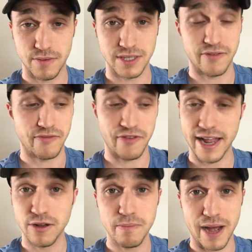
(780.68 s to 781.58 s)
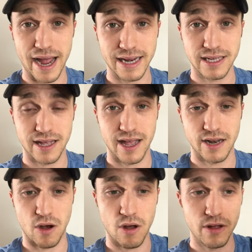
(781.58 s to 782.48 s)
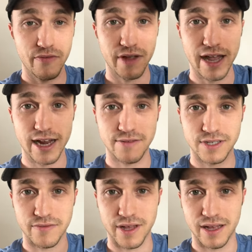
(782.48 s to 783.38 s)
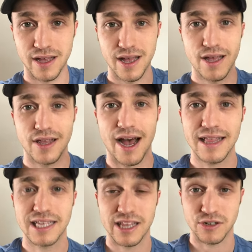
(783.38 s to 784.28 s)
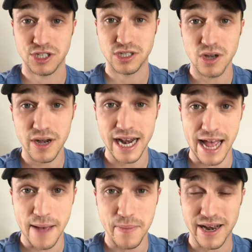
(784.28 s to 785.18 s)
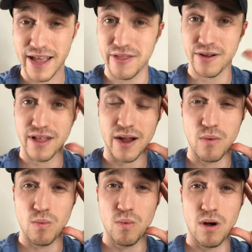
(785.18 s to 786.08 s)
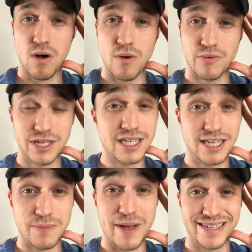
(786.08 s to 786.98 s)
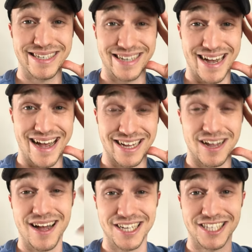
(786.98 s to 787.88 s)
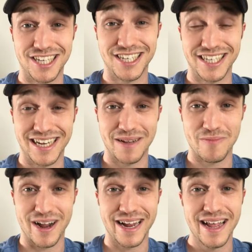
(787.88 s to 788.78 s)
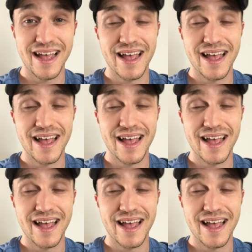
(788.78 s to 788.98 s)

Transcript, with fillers: It was a fatal bite, and all of the natives of the, the island there saw it happen, and they're like, whoa, this guy's about to die. God is judging him, right?